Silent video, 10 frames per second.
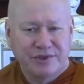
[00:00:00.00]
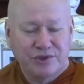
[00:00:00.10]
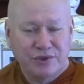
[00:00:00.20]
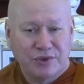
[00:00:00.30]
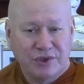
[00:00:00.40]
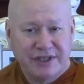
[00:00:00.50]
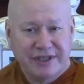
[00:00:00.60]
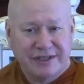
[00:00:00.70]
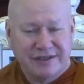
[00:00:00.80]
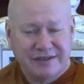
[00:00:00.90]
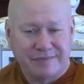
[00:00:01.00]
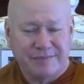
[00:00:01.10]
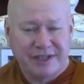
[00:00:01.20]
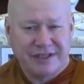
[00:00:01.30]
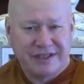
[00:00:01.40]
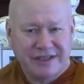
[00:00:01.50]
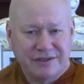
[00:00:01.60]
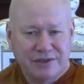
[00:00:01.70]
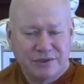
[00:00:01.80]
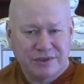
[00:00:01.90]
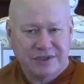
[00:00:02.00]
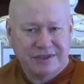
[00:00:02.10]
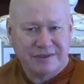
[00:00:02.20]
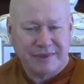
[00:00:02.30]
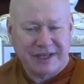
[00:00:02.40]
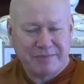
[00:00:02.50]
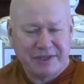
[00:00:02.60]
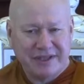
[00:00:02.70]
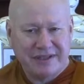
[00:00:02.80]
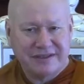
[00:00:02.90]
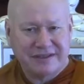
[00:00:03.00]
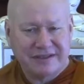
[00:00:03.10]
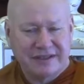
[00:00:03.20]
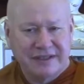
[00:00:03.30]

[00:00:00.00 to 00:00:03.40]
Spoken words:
joy, some pity and sukha, some happiness,